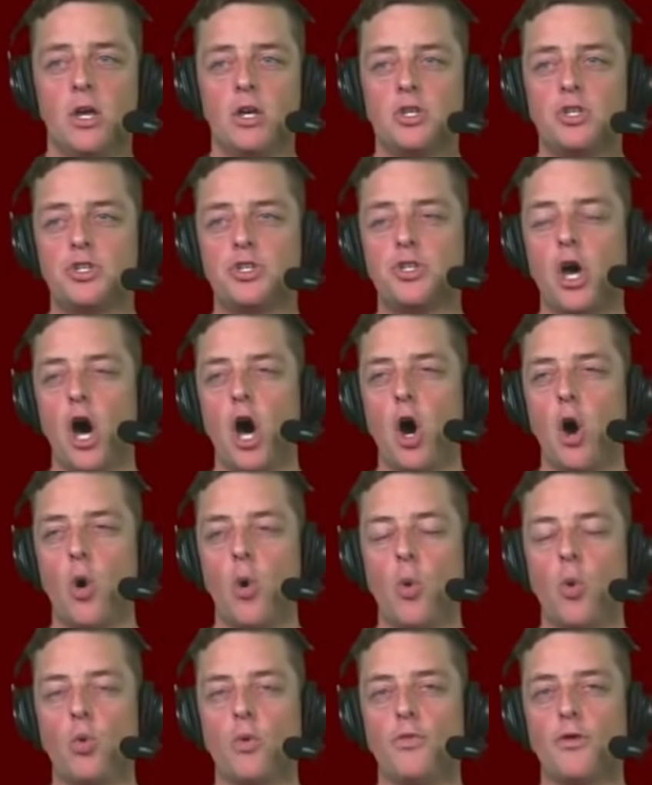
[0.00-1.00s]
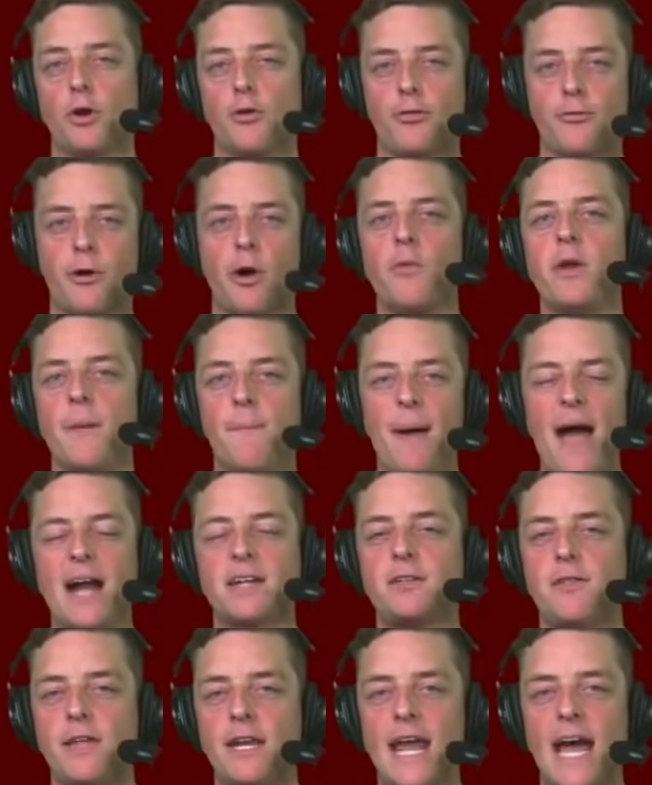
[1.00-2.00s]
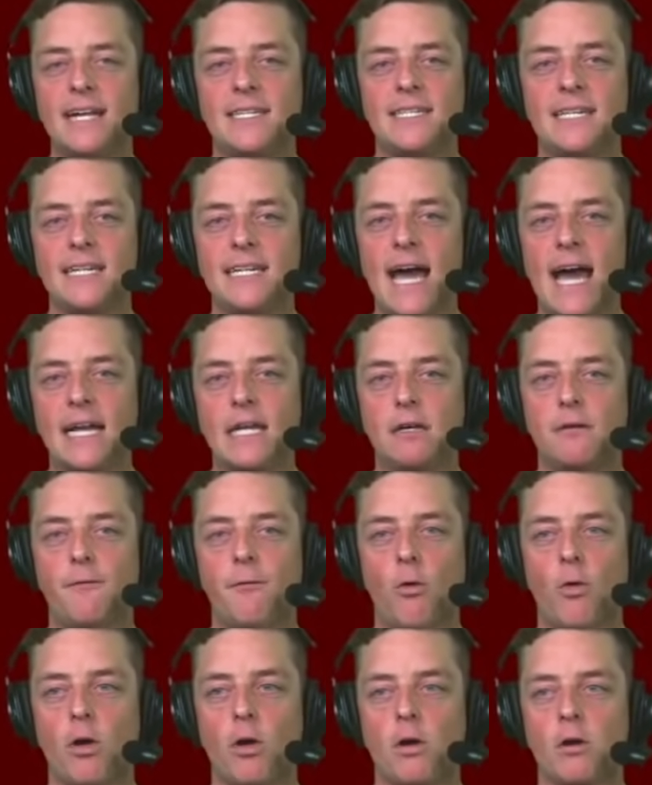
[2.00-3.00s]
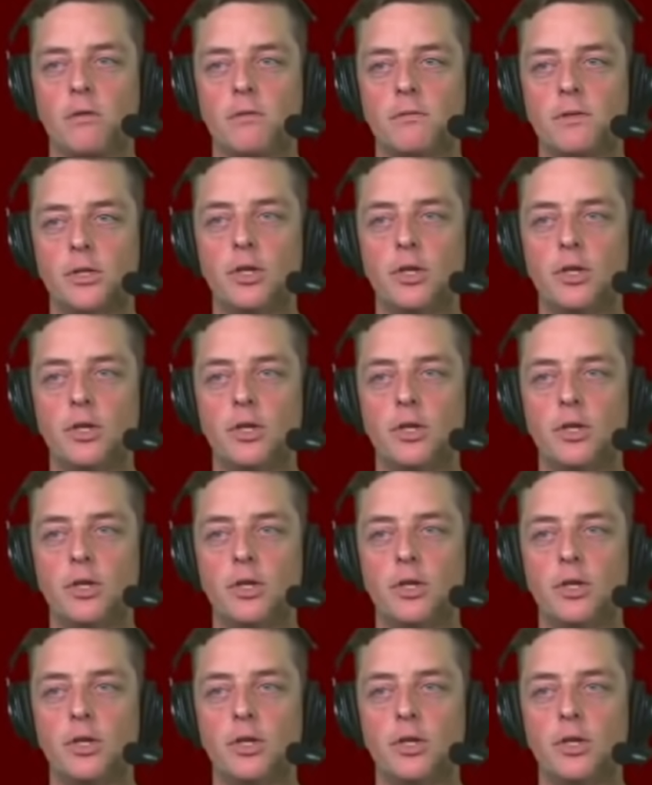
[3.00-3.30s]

So they're throwing it back to the 1994